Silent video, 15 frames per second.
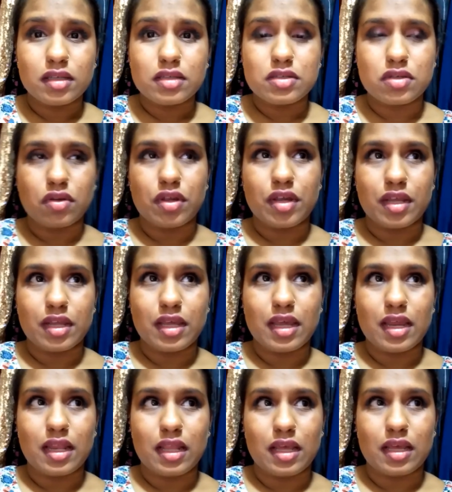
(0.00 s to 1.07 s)
So you're going to
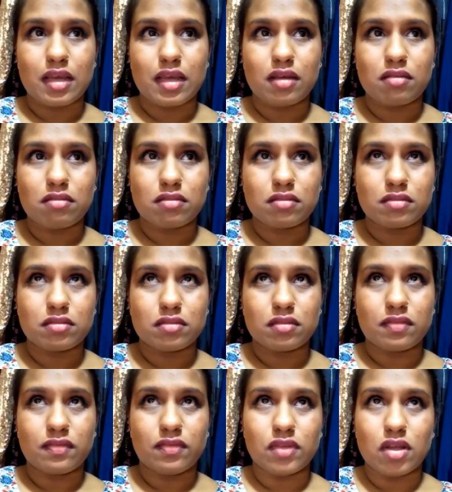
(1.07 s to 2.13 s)
get like
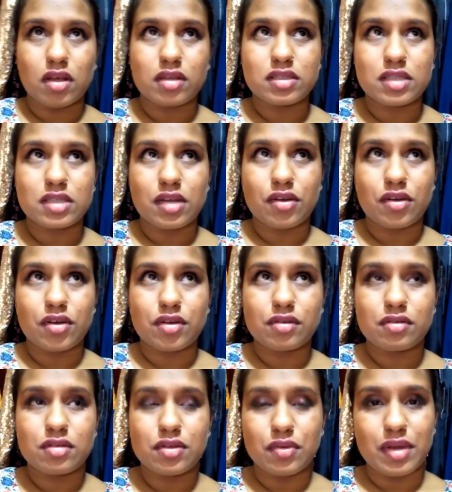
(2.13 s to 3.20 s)
vlogs that are
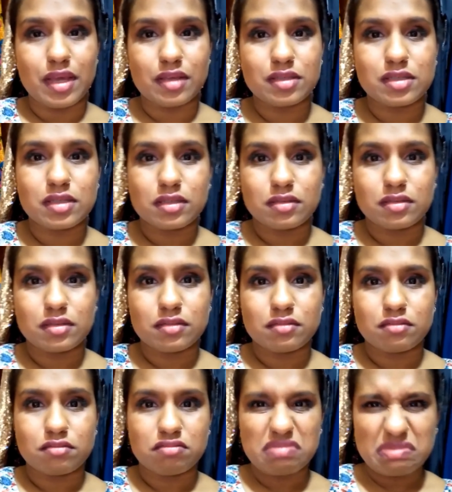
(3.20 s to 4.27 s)
two days
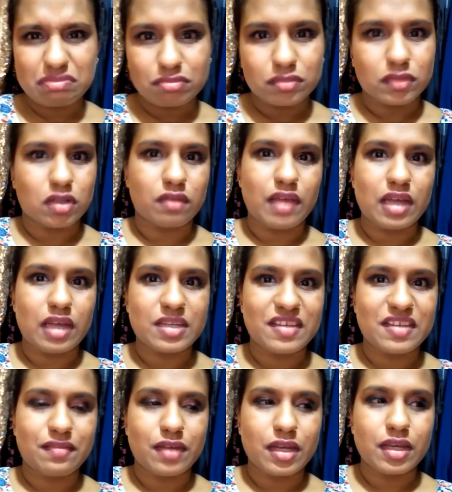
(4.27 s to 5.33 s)
of
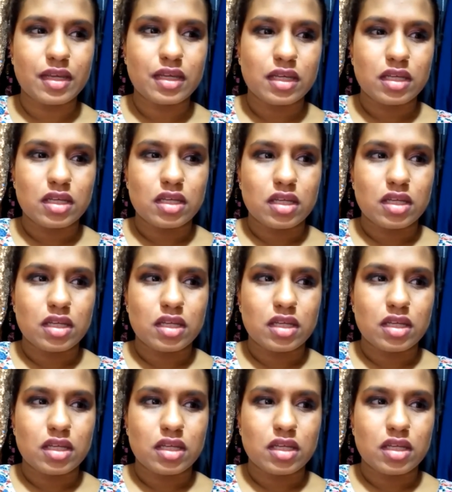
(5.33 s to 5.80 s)
activity.